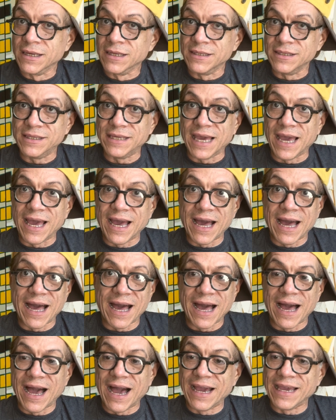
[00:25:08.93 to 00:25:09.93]

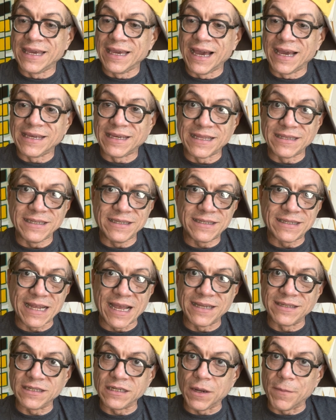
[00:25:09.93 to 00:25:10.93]
Yeah, I get these
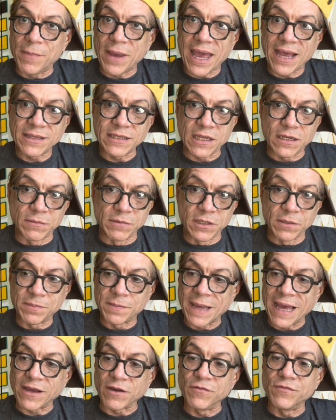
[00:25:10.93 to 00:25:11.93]
stands in a pack. They come in a
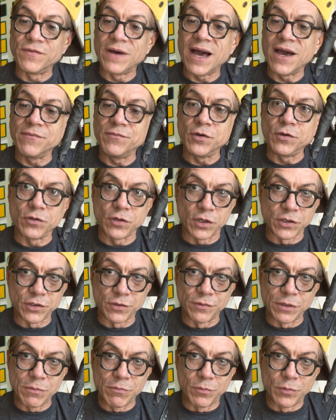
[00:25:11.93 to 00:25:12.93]
pack of 5. You could also
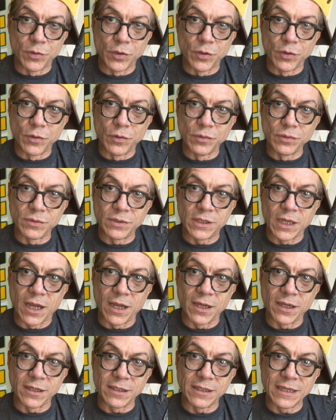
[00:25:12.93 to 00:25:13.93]
remove
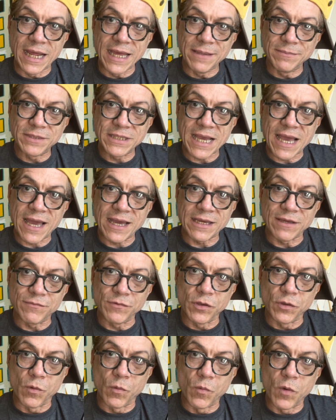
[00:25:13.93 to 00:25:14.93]
the name tag if
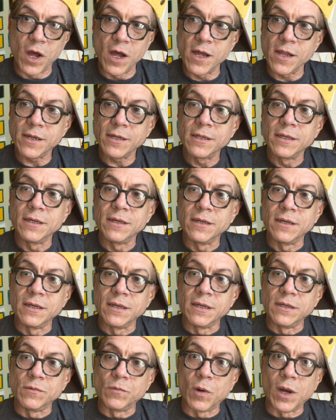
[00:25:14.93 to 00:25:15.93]
you don't want
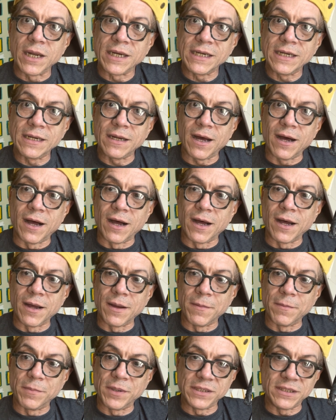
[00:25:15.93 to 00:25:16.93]
it.
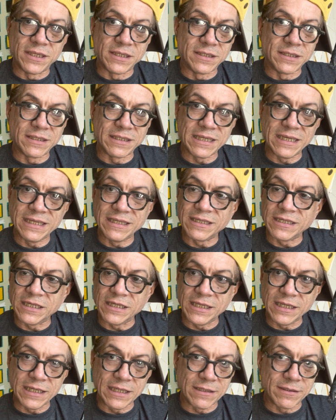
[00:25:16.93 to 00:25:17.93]
But this is
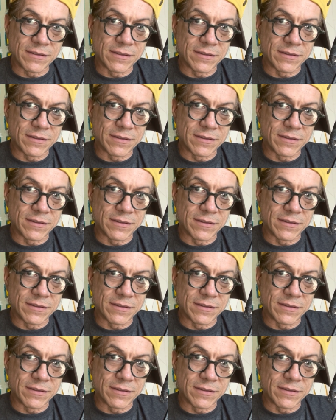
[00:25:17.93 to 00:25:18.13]
easy.